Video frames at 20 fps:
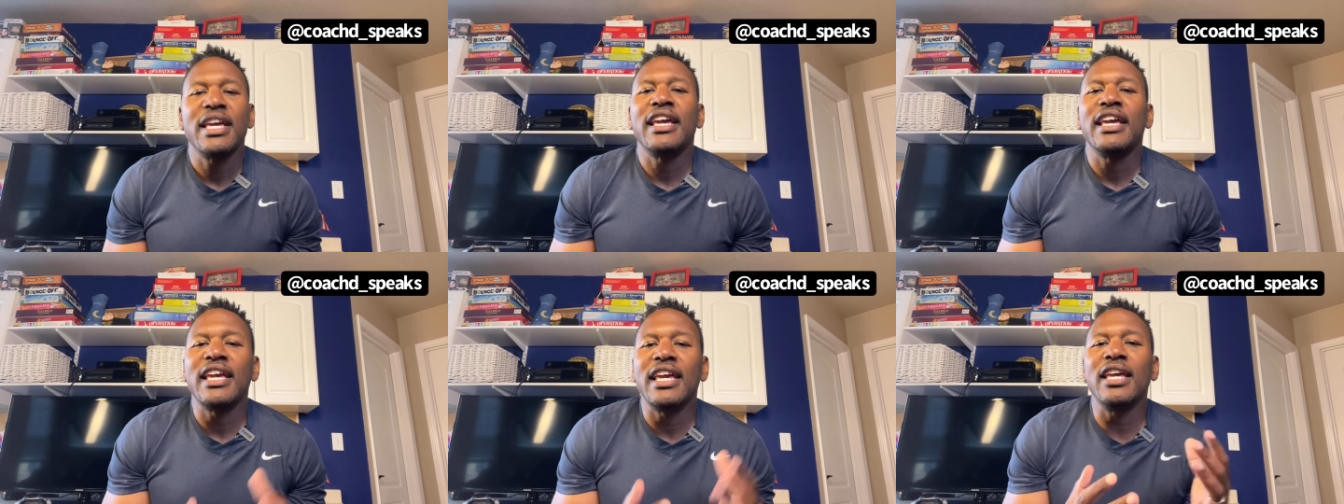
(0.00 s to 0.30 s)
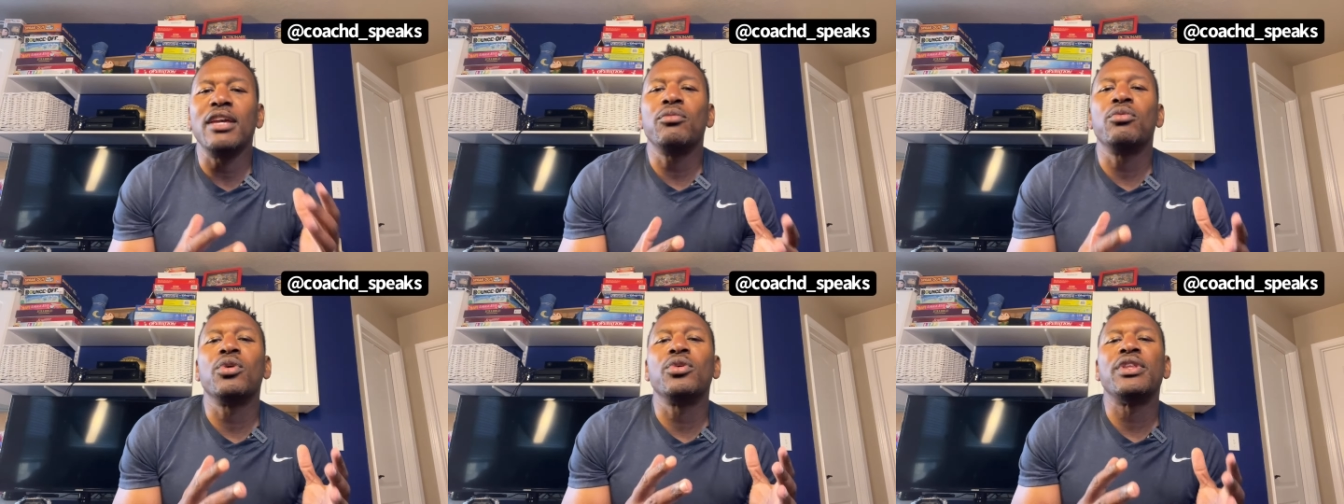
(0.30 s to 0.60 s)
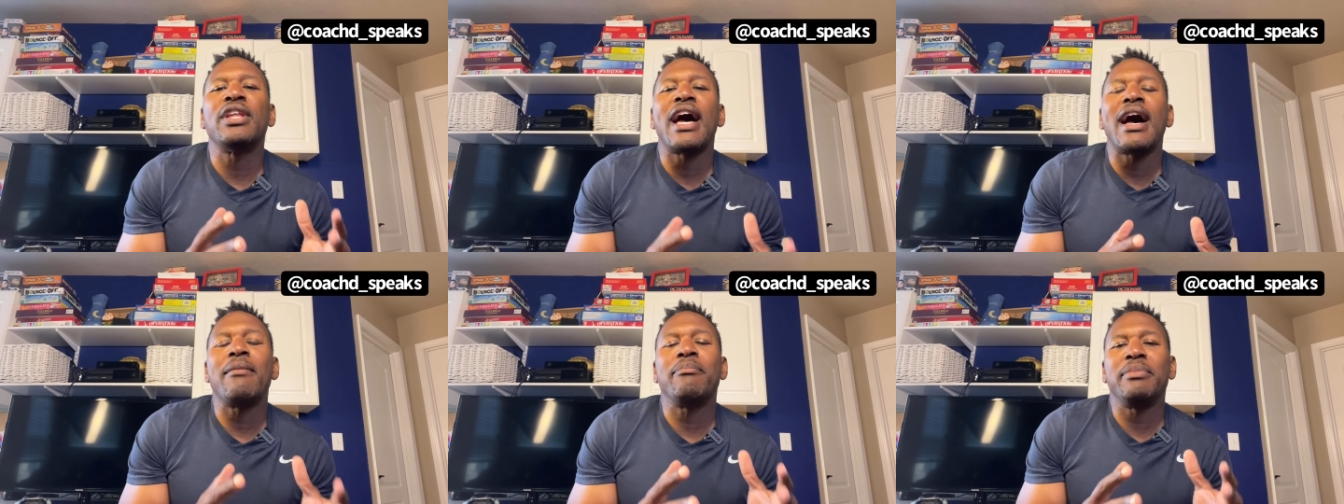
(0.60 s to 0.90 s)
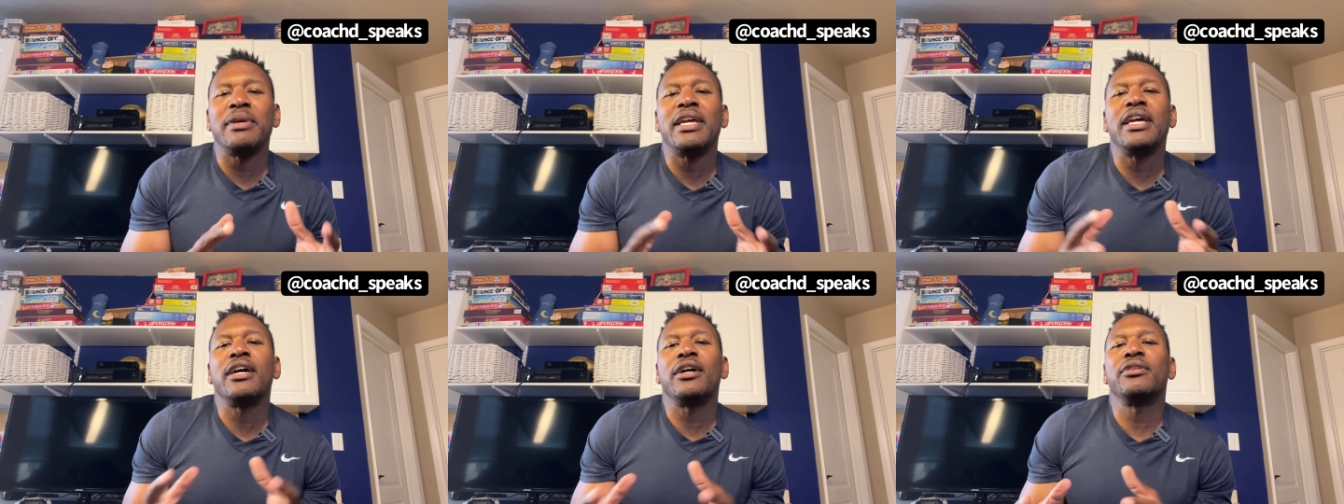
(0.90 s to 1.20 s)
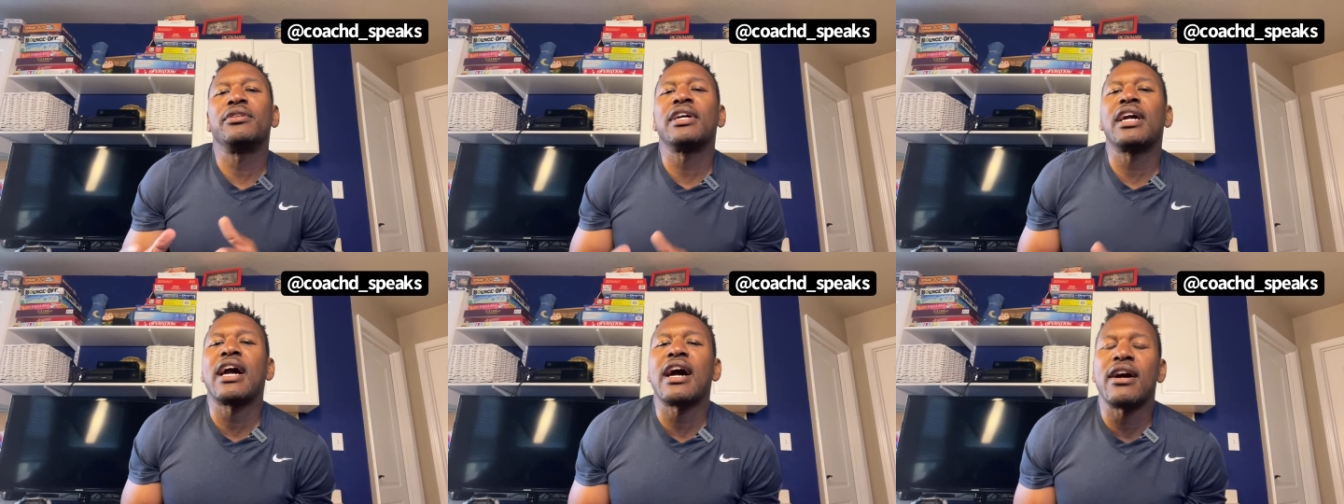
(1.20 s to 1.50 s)
he will not be
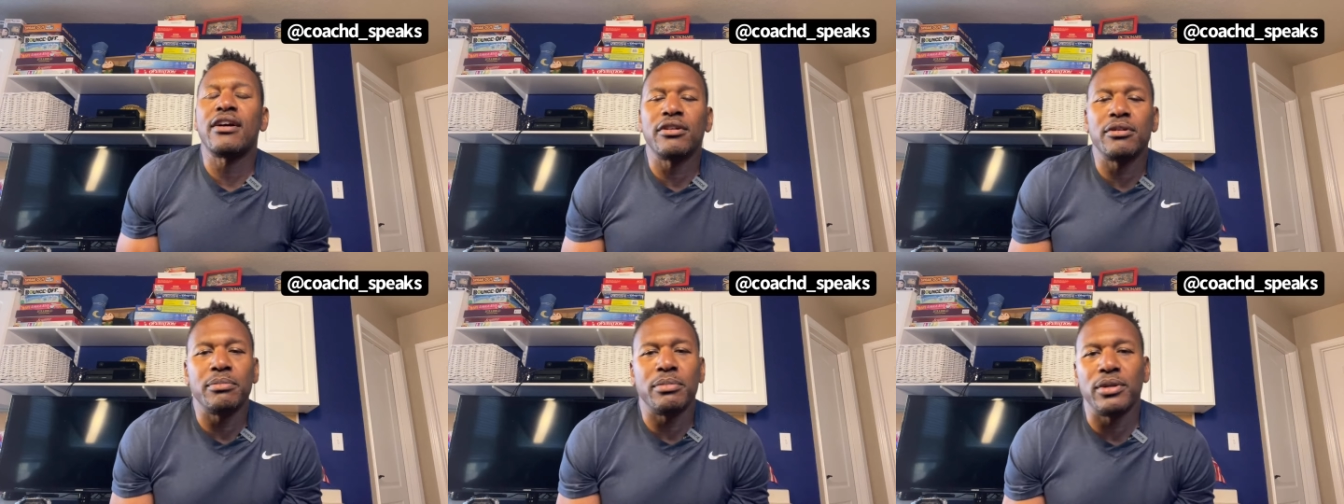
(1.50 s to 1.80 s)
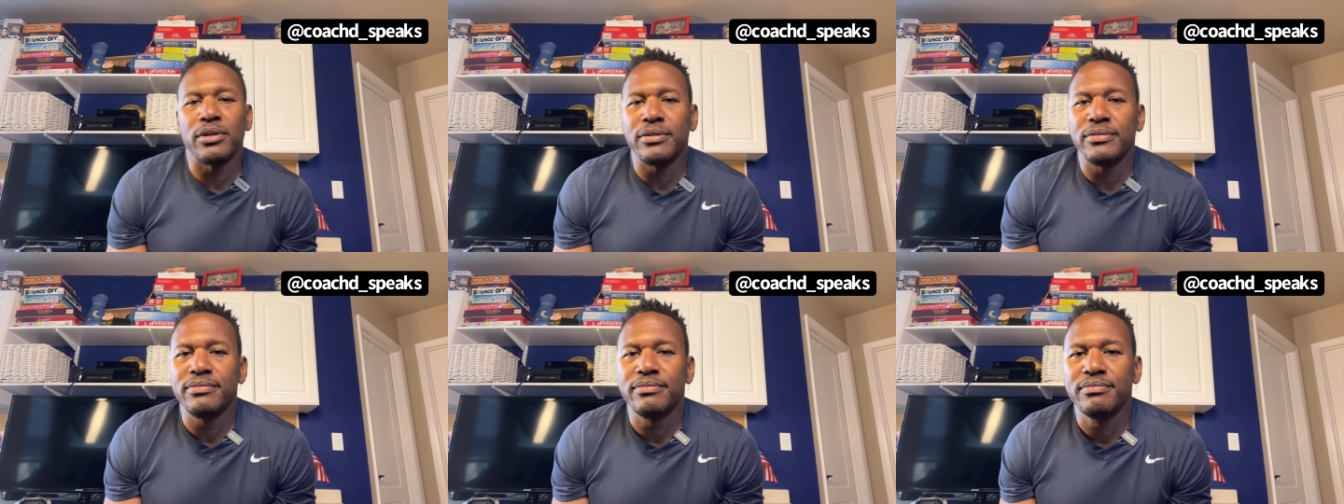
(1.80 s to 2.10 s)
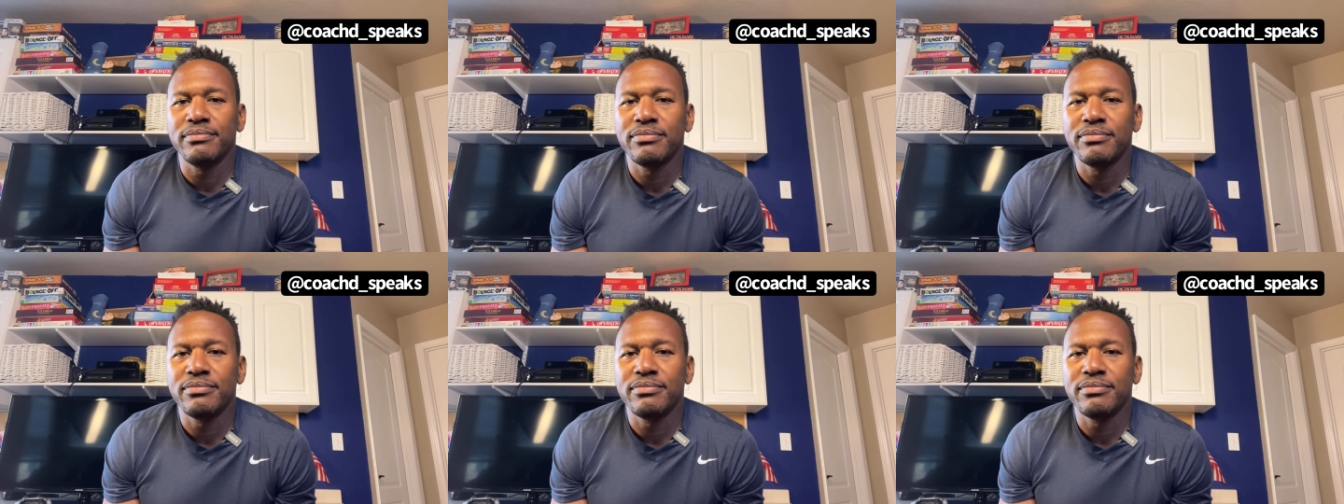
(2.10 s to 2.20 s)
held accountable.